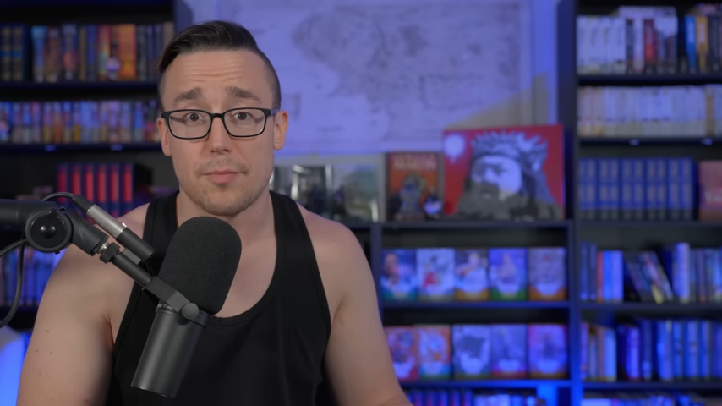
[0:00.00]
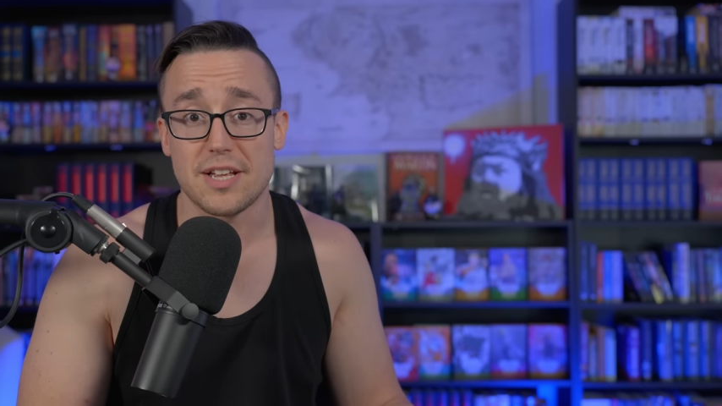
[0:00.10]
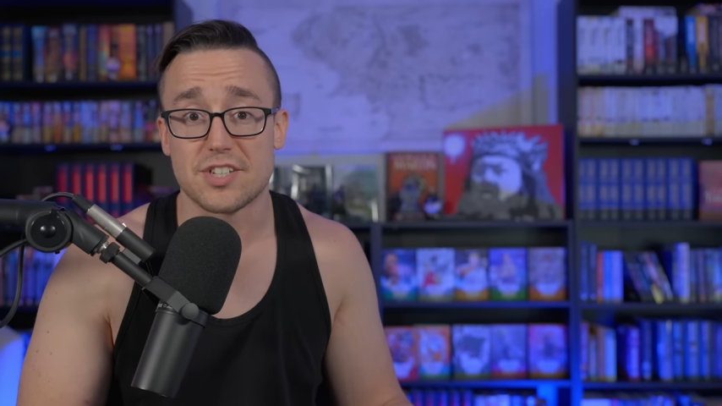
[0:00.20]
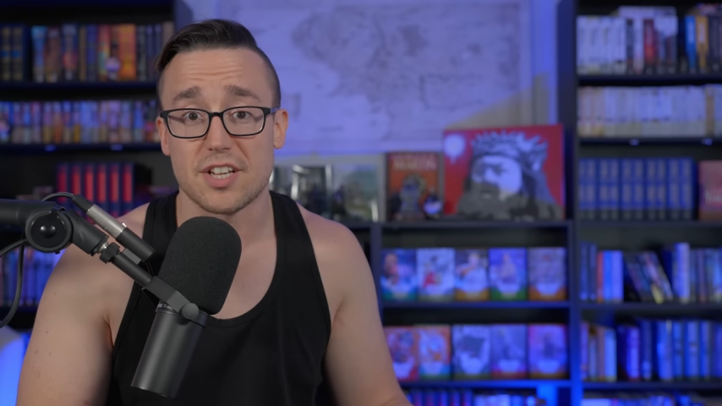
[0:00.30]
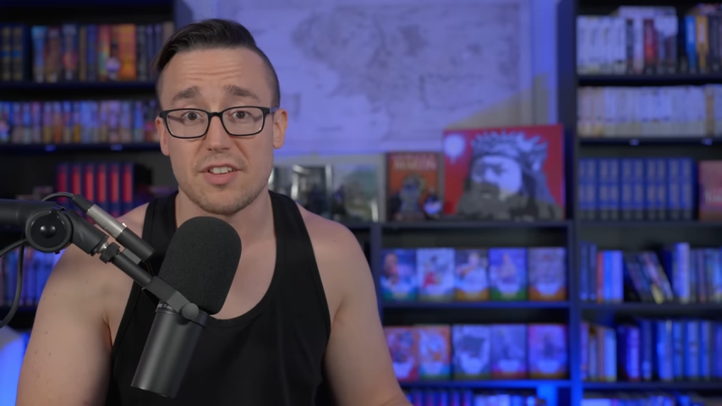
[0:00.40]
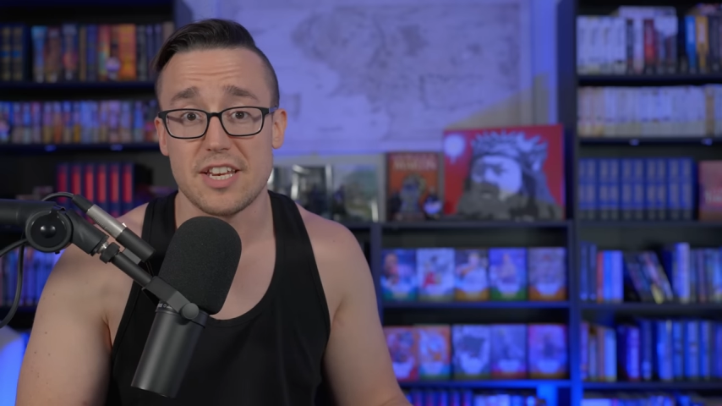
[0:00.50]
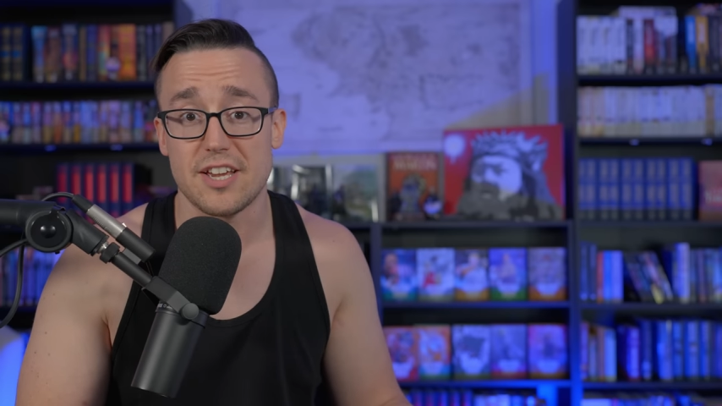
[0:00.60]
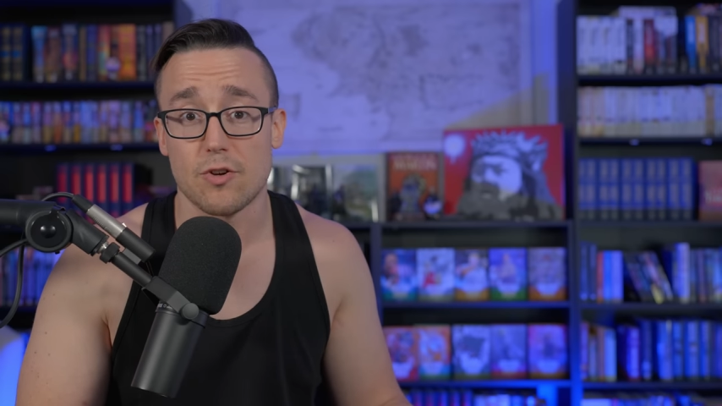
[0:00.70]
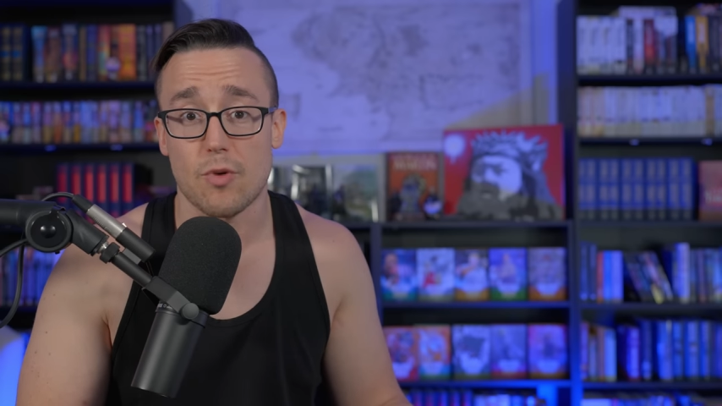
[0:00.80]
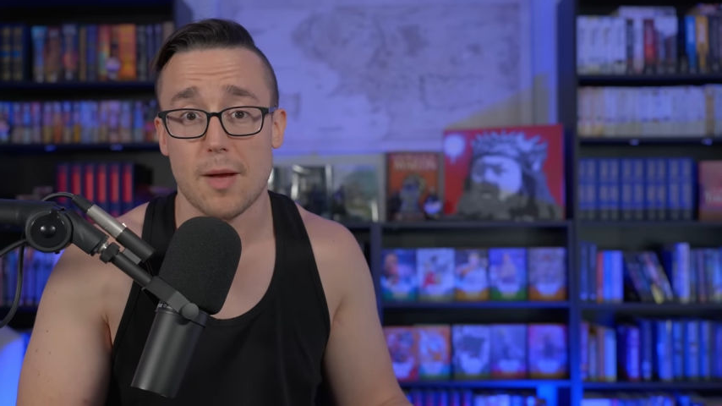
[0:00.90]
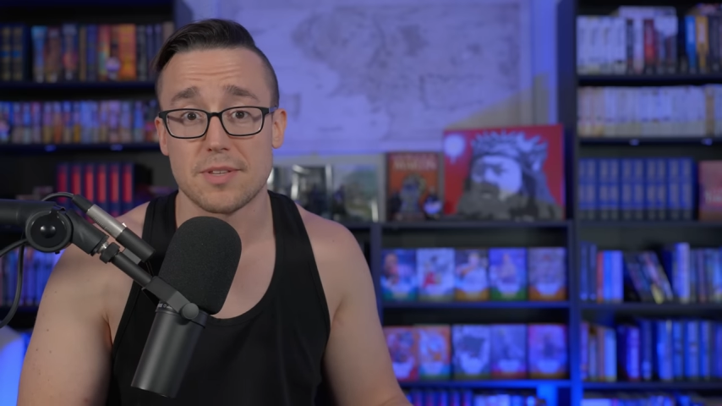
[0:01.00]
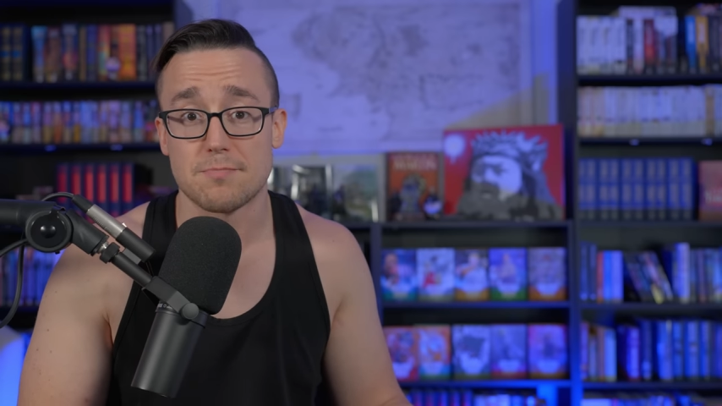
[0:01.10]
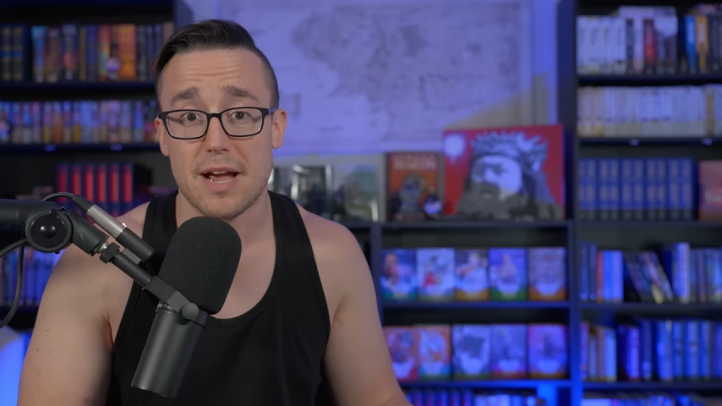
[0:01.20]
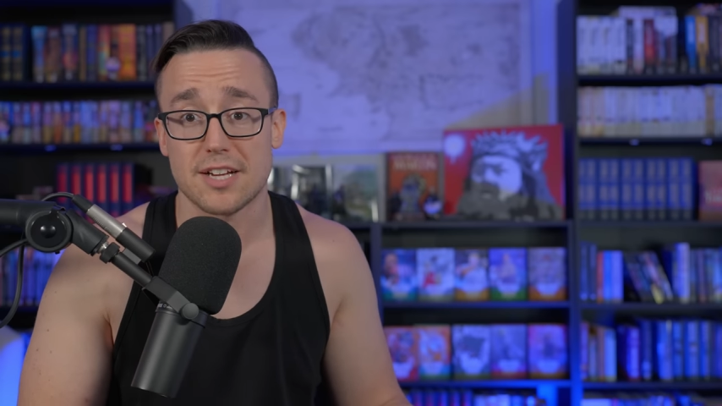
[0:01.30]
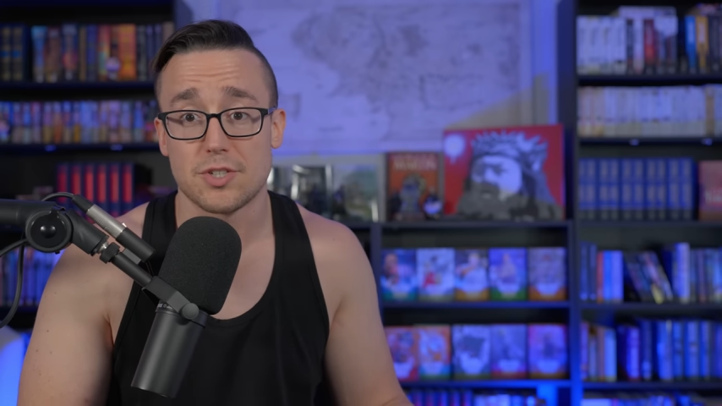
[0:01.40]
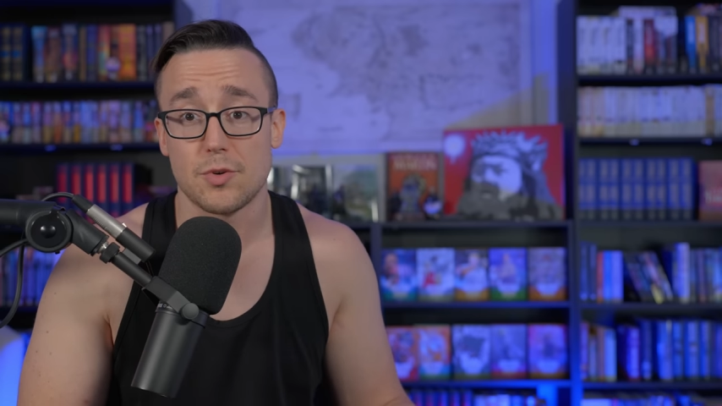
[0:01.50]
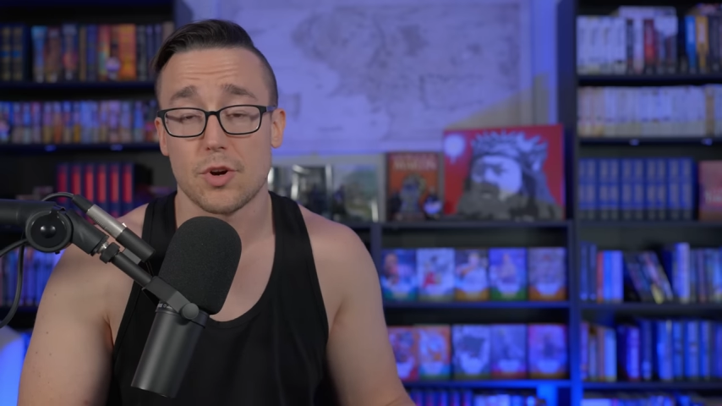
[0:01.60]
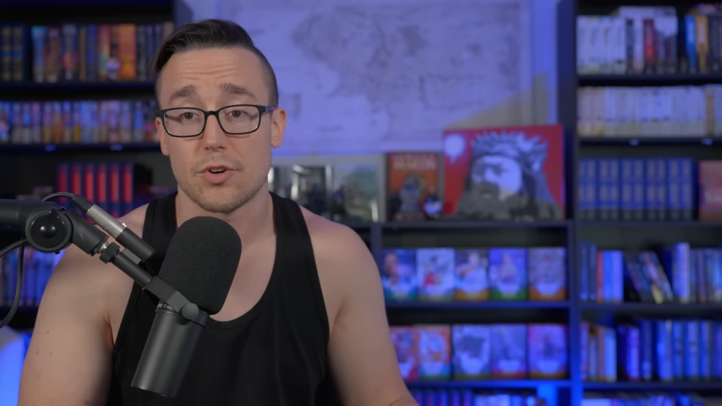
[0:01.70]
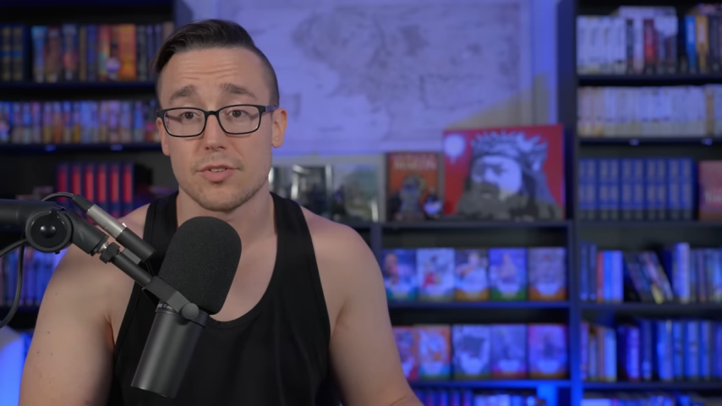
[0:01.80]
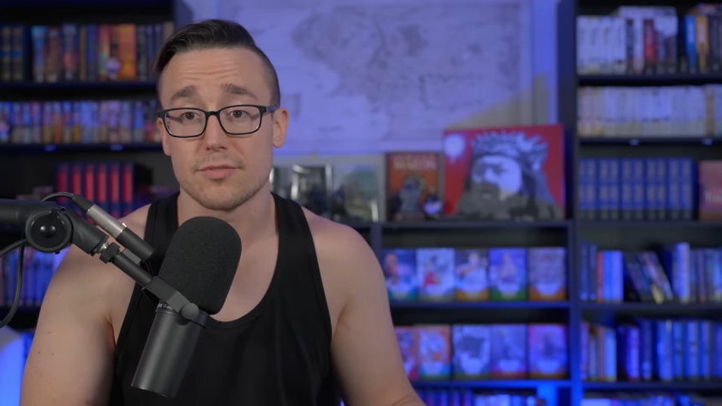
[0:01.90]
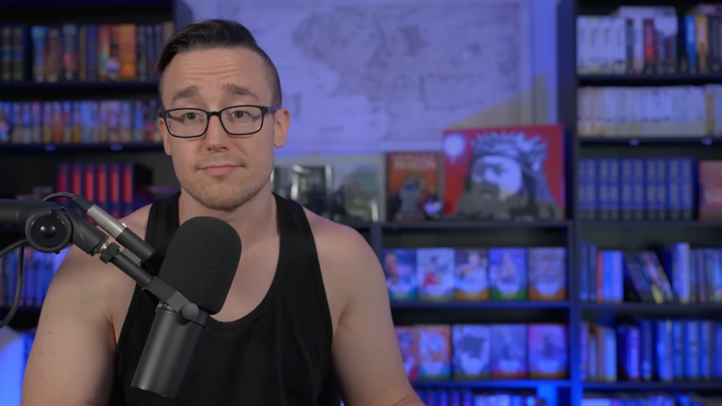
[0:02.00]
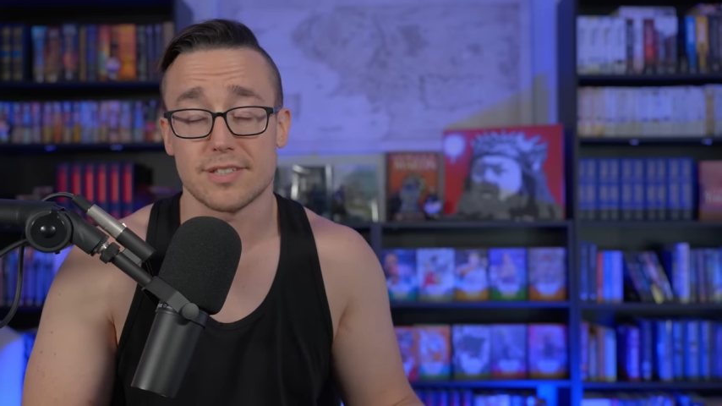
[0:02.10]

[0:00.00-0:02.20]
basically Nico Robin's back to her,